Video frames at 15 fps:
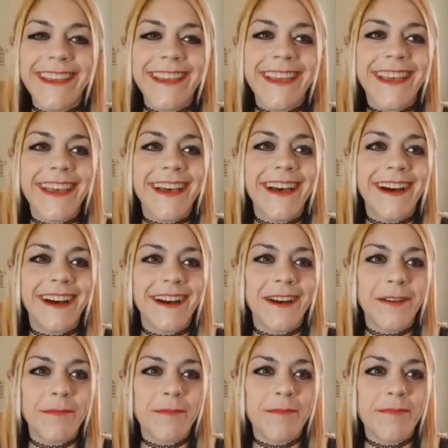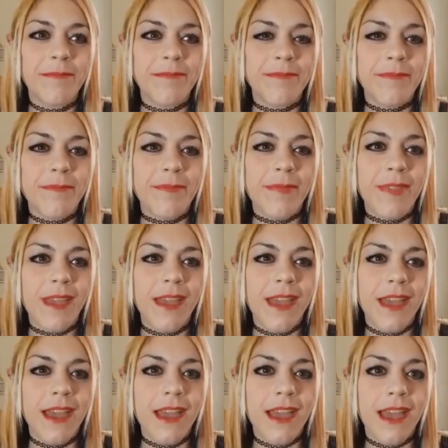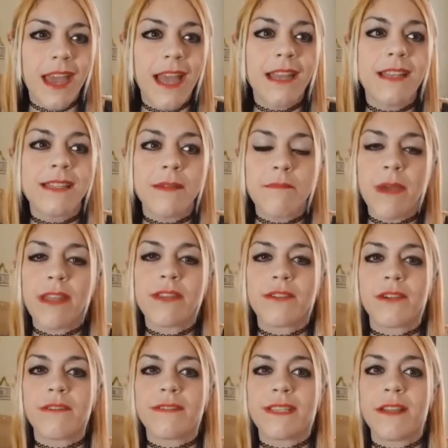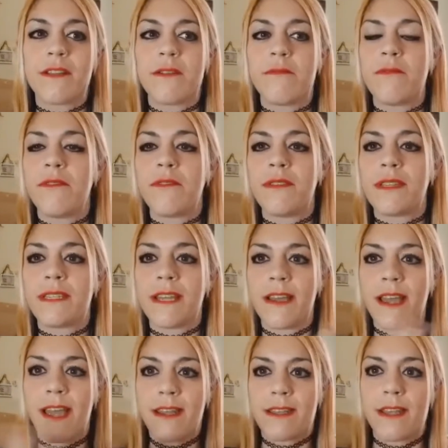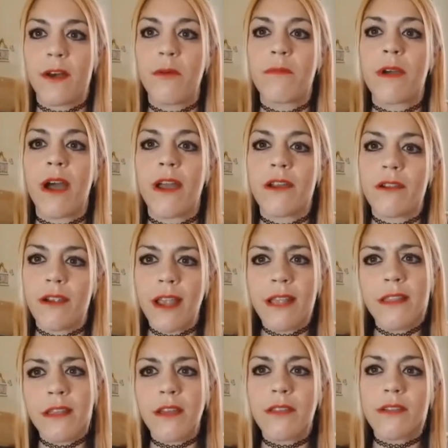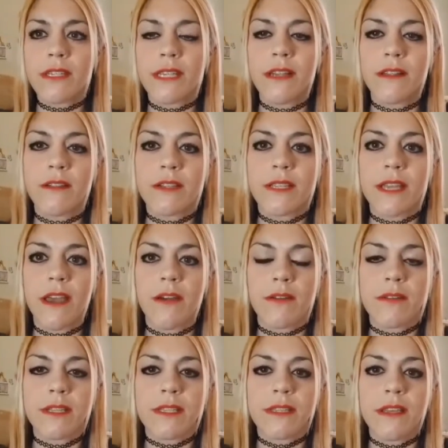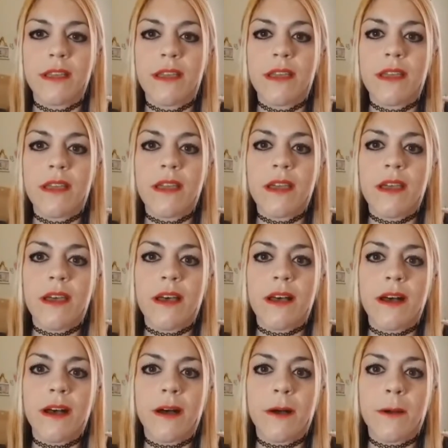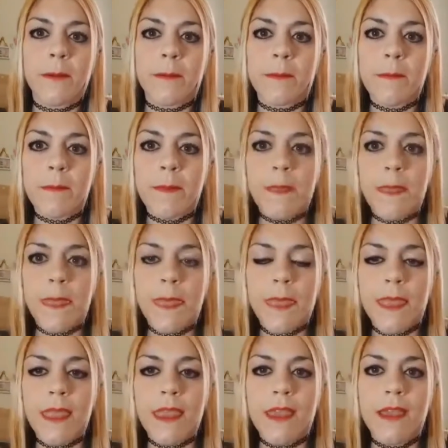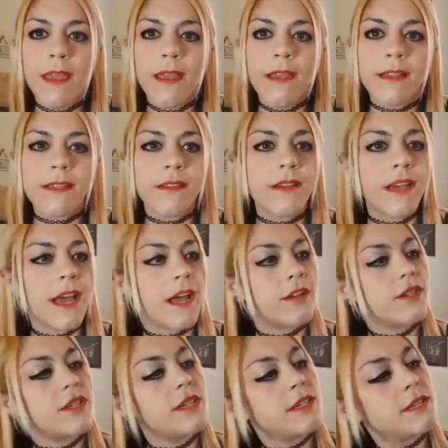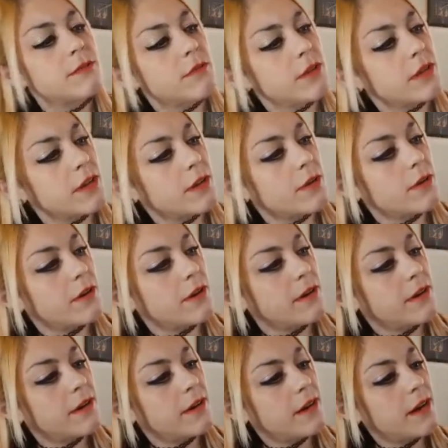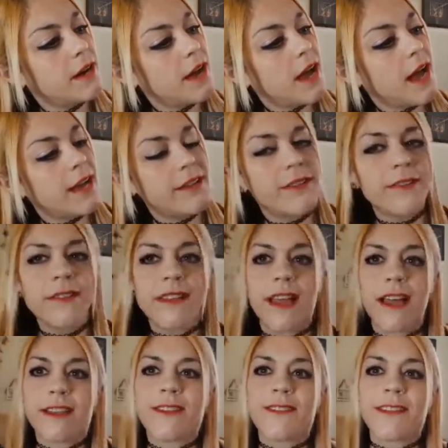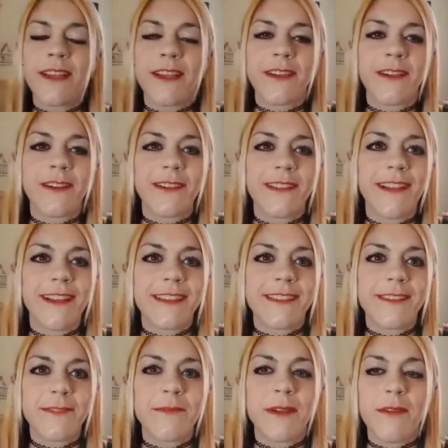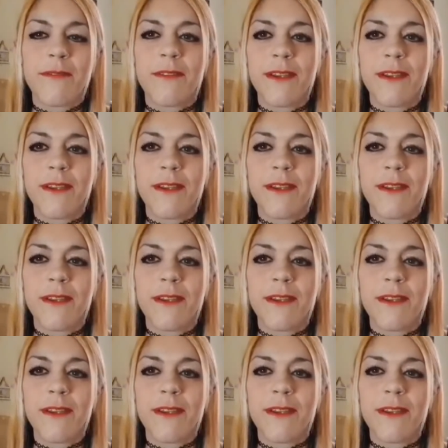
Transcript: um, and is a mentor of Sailor Moon to, and to help guide her and the other Sailor Scouts. Um, so yeah, she is really cool. I do I do like her a lot too, but I figured